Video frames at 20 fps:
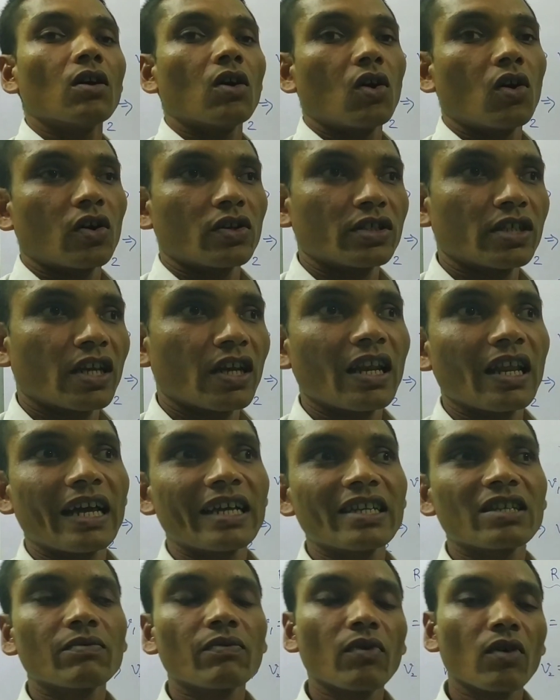or
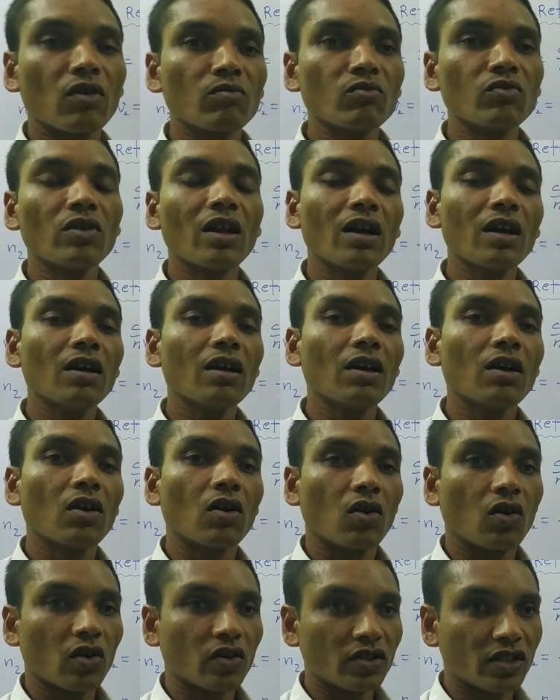generalized formula,
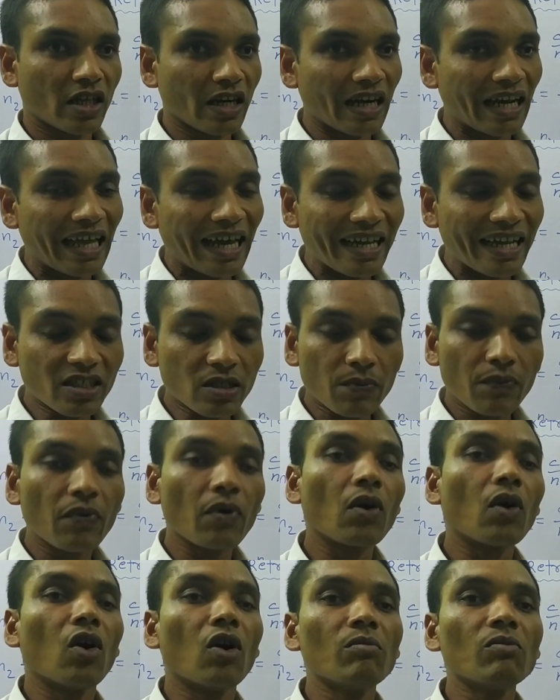or generalized
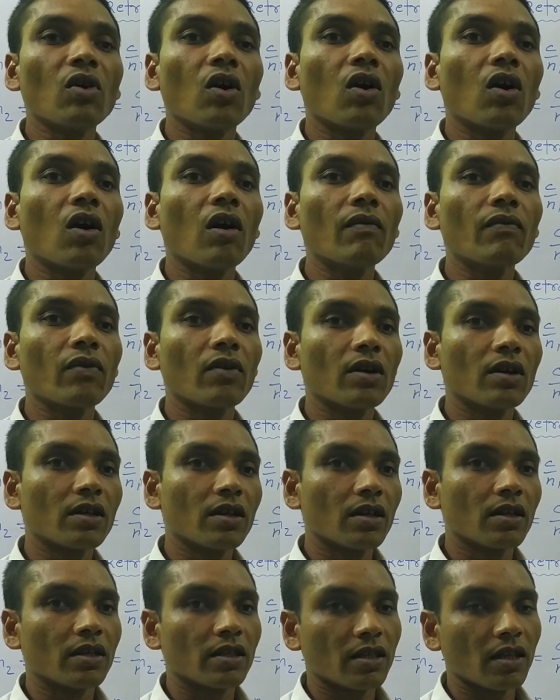form of
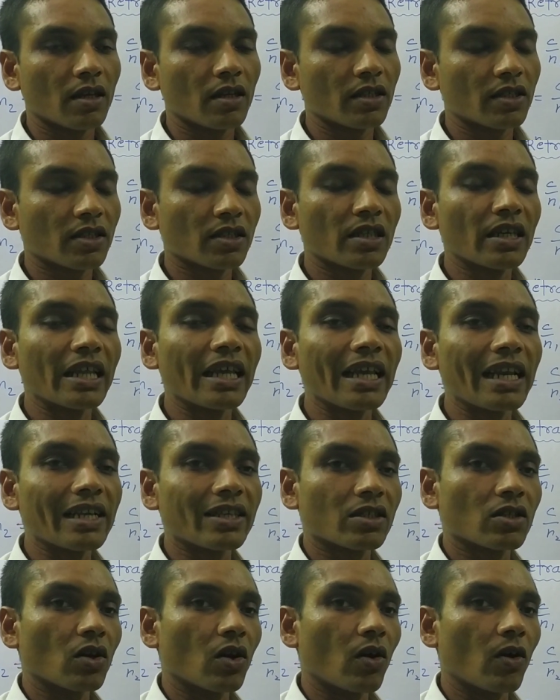
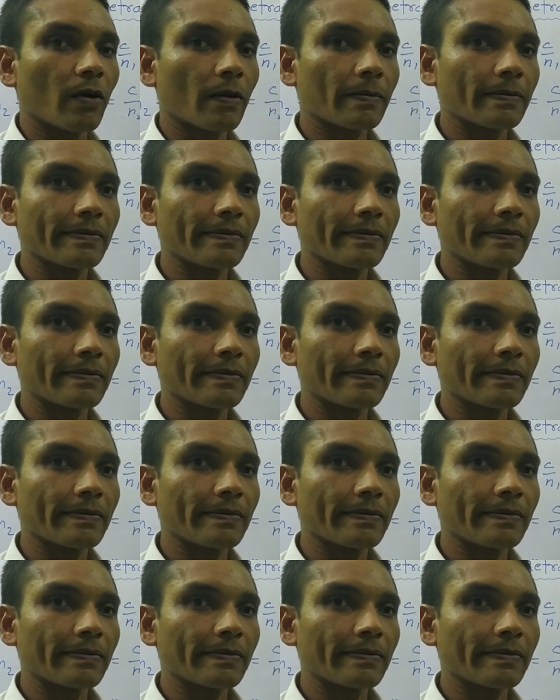Snell's law.